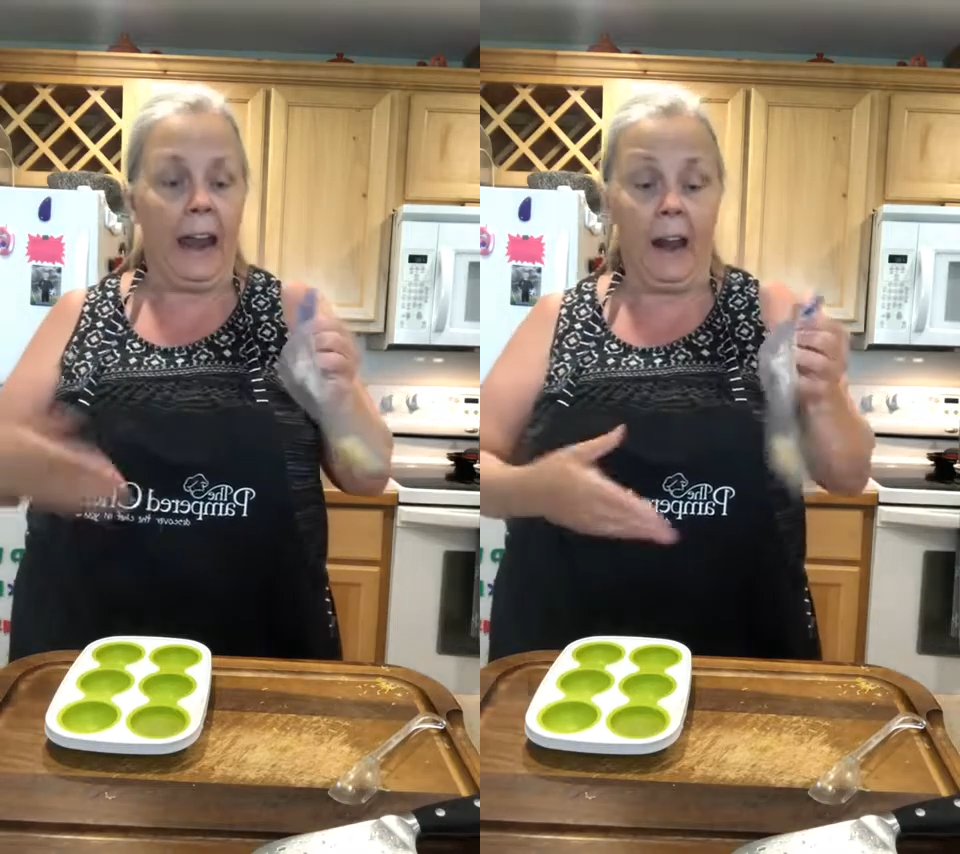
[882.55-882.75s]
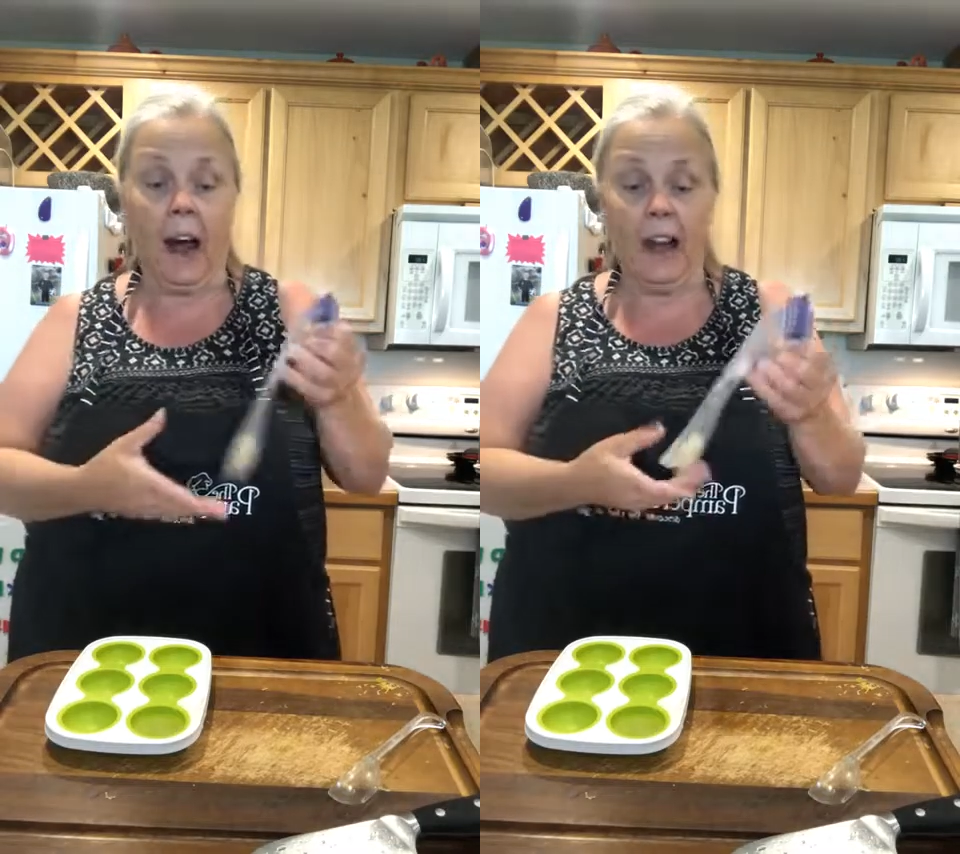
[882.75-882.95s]

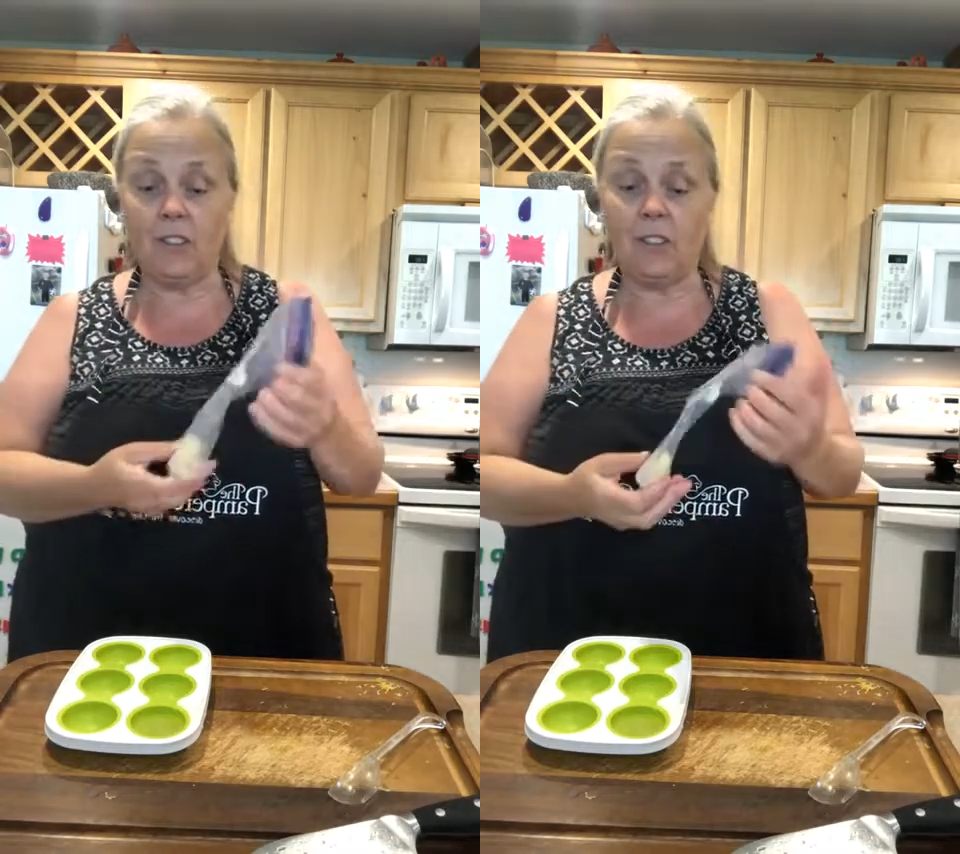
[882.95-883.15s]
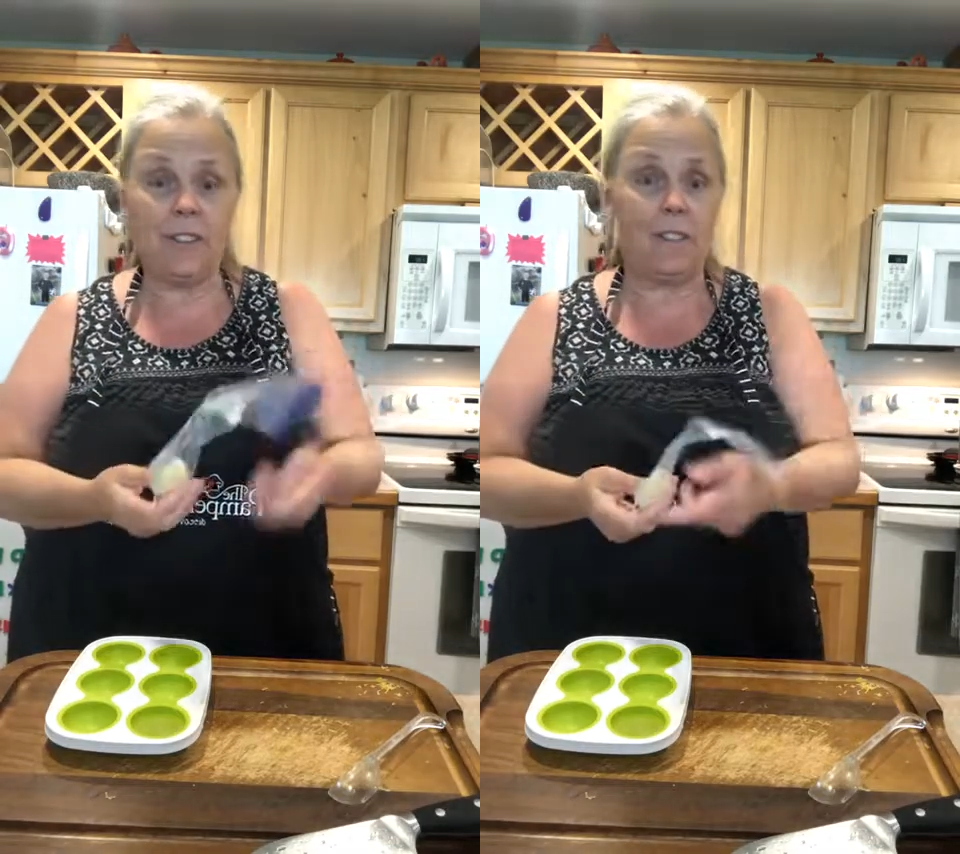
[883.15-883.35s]
and I
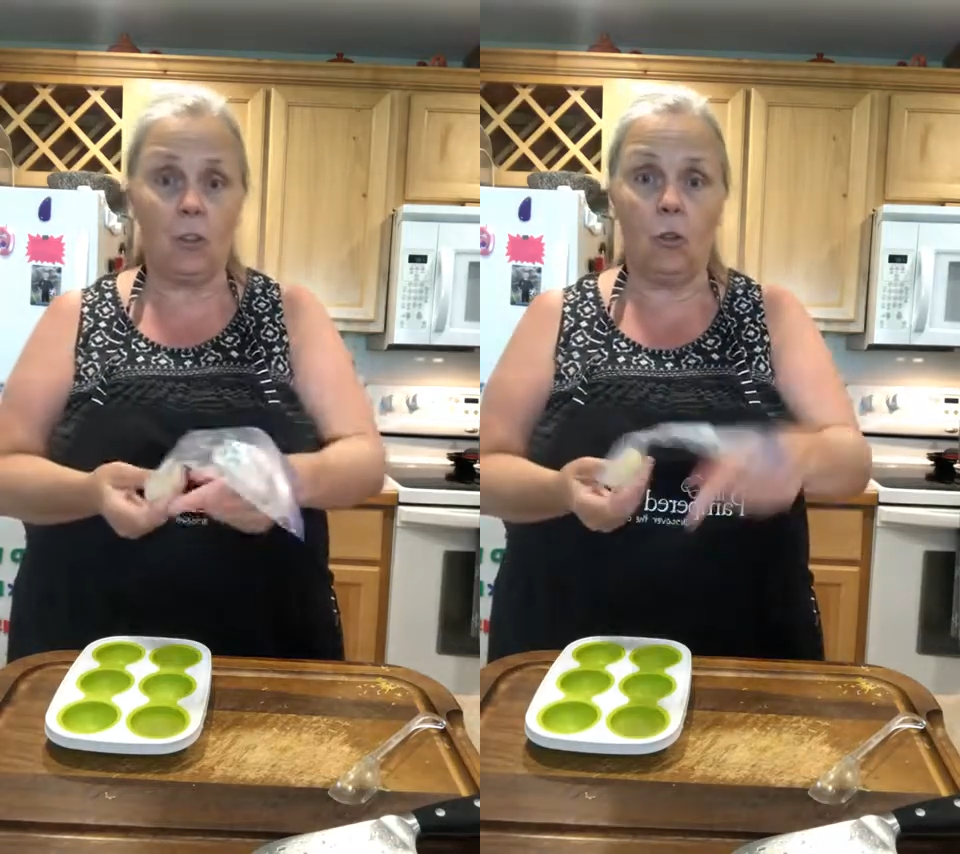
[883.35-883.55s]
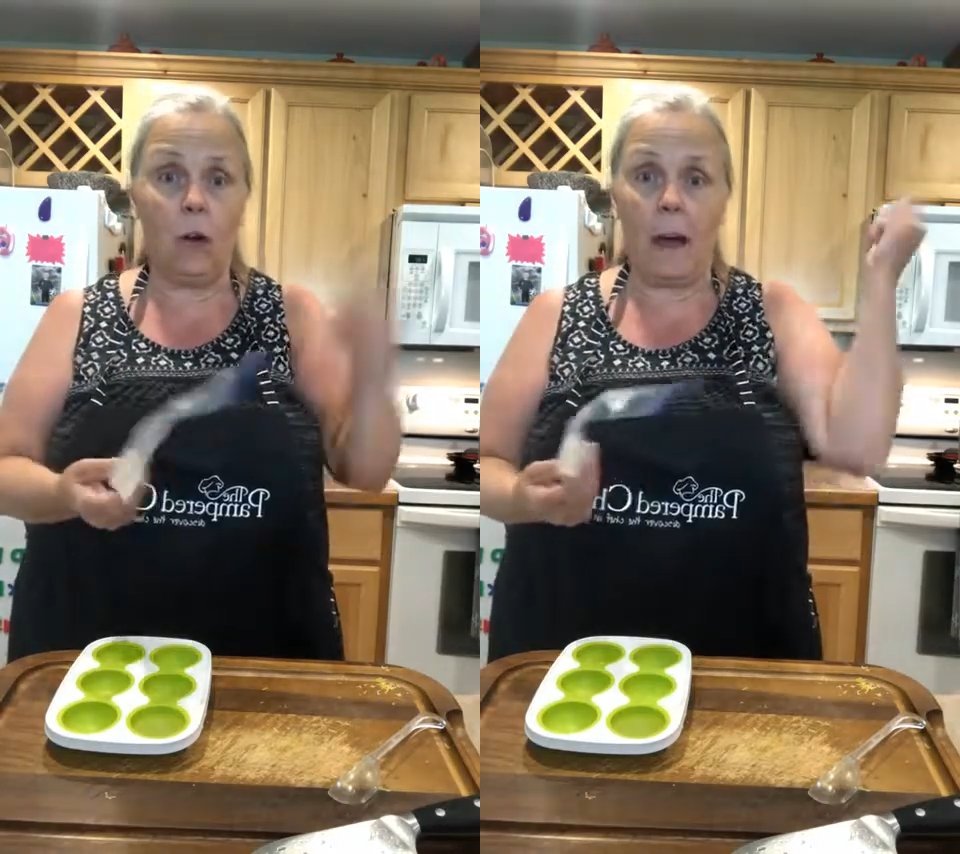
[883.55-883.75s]
just
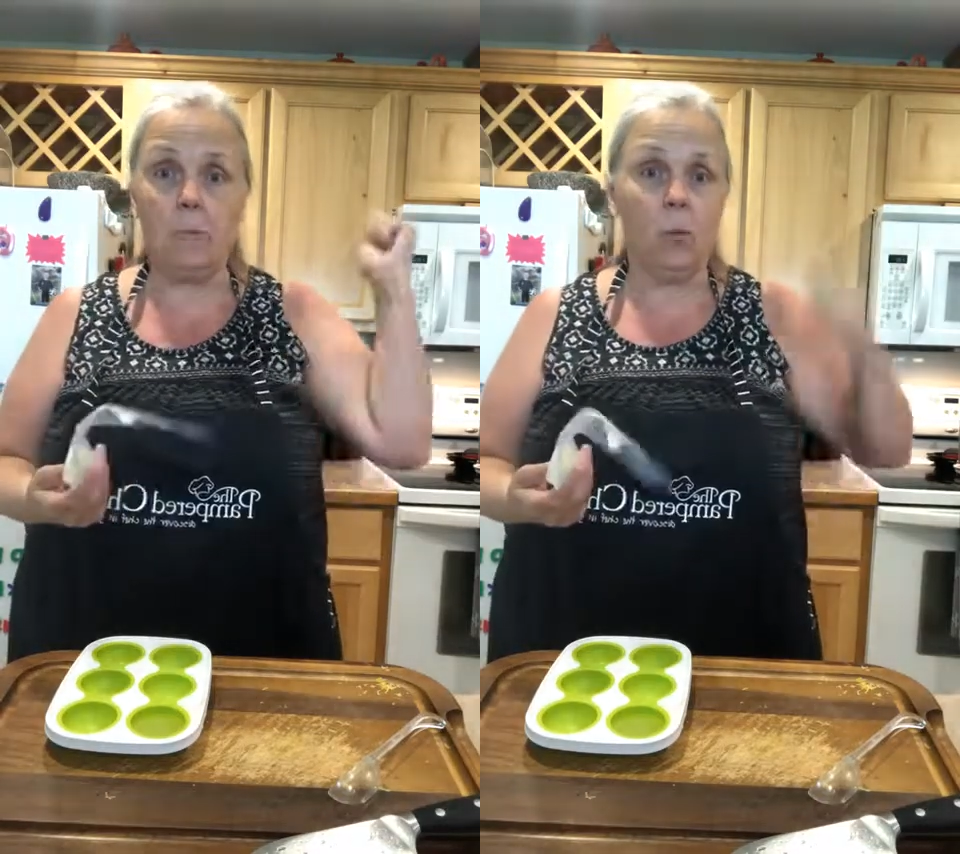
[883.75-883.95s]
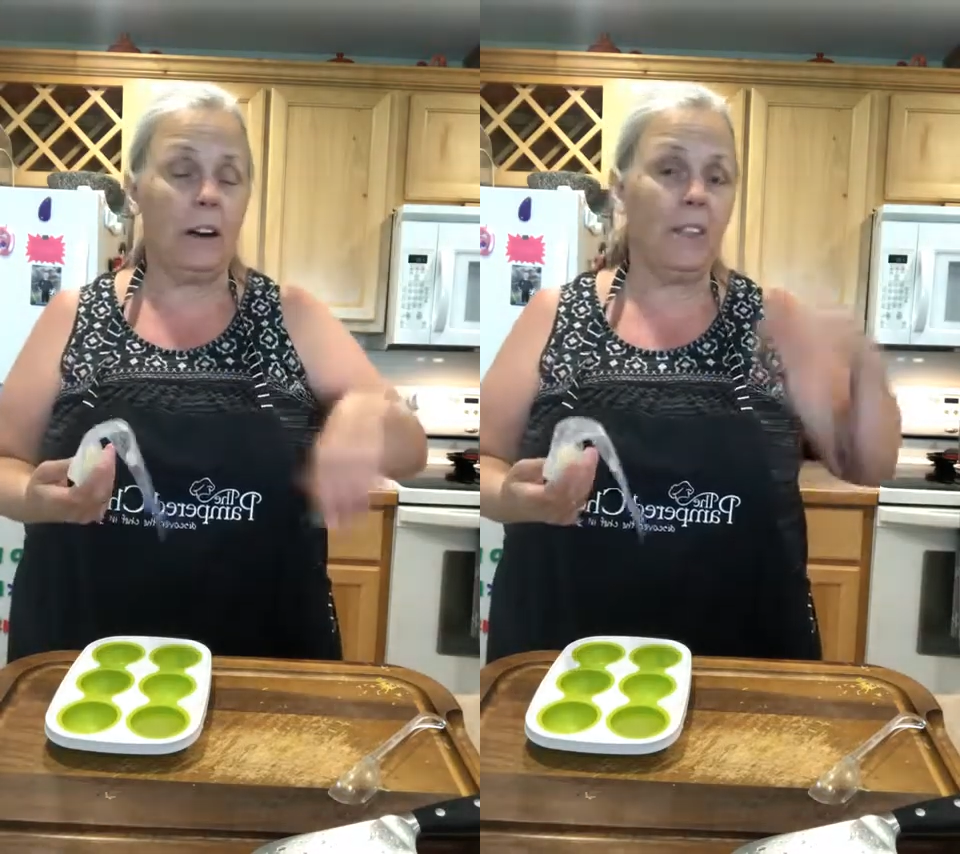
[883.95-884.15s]

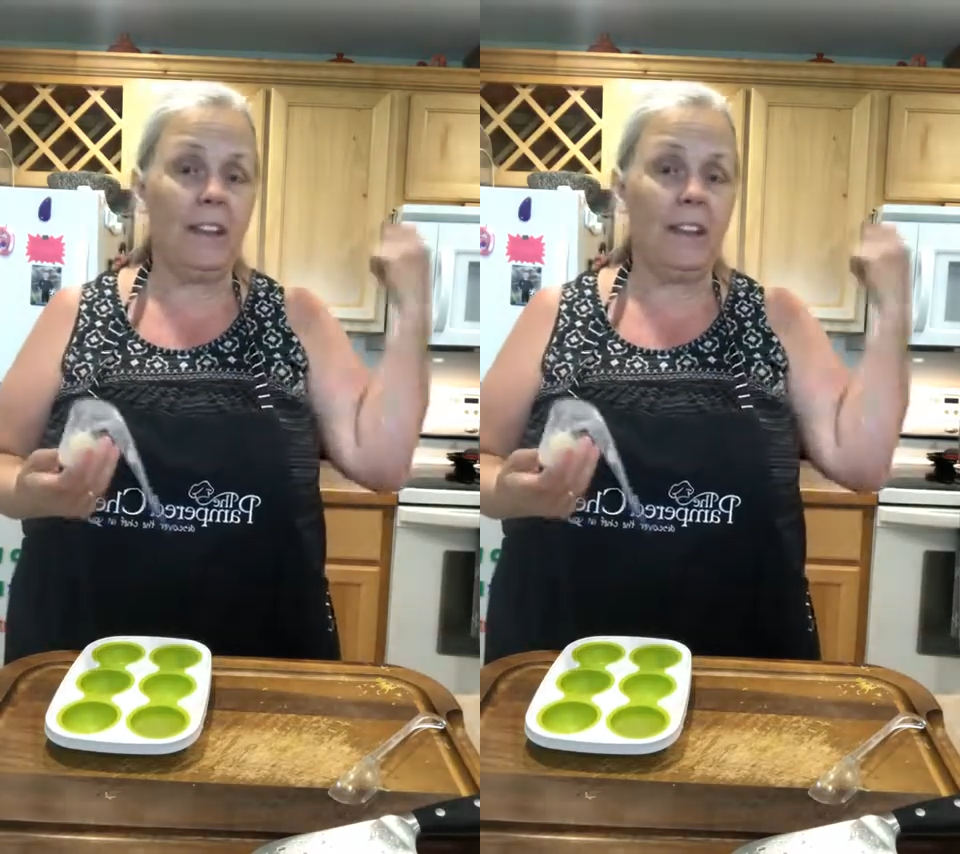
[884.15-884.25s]
grabbed one of